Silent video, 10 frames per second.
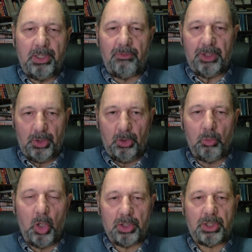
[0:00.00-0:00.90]
point of
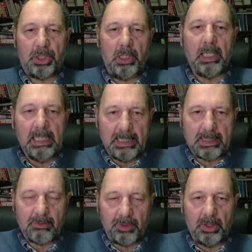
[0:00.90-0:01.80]
it all was
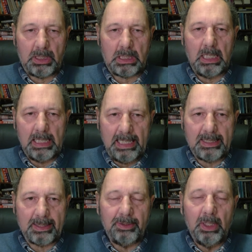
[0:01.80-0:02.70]
and is, of course,
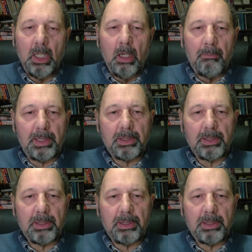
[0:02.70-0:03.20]
NATO.